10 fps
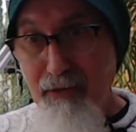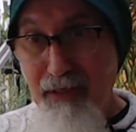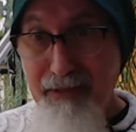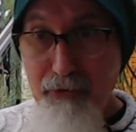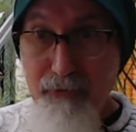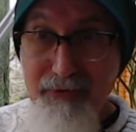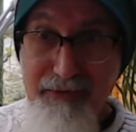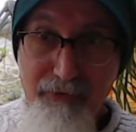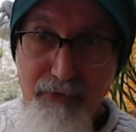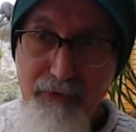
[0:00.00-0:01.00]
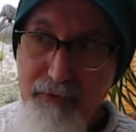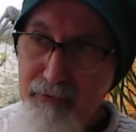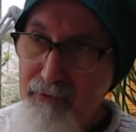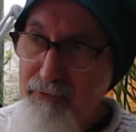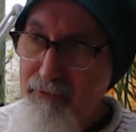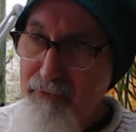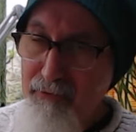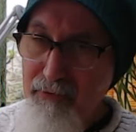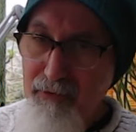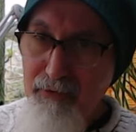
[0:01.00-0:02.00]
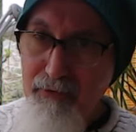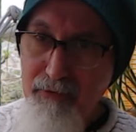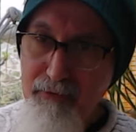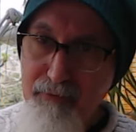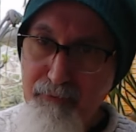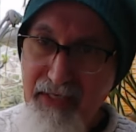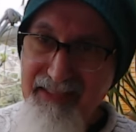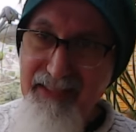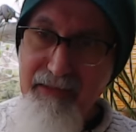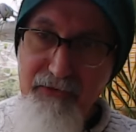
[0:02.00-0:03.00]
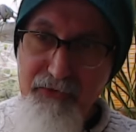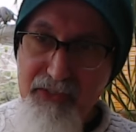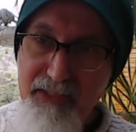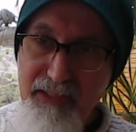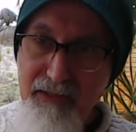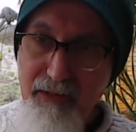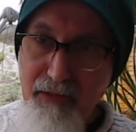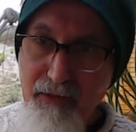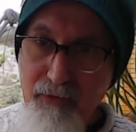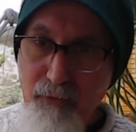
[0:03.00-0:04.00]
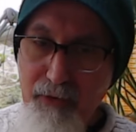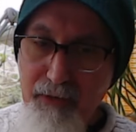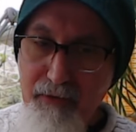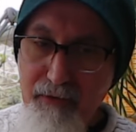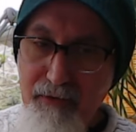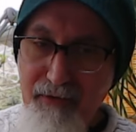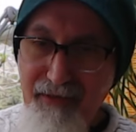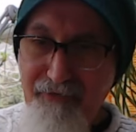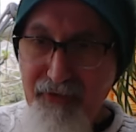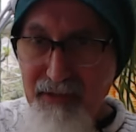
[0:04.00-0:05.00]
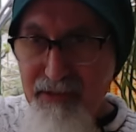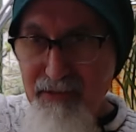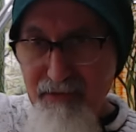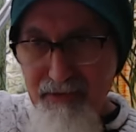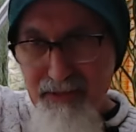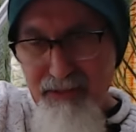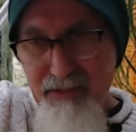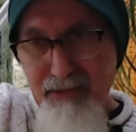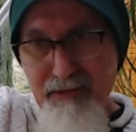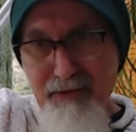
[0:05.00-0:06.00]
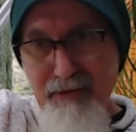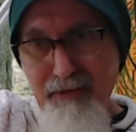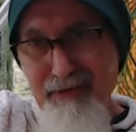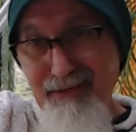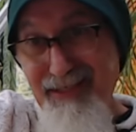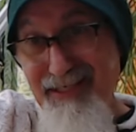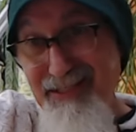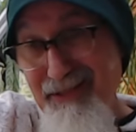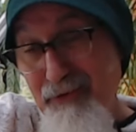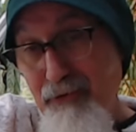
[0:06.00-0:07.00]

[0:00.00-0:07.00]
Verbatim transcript: I threw in a little planted a little seed, where if this seed gets some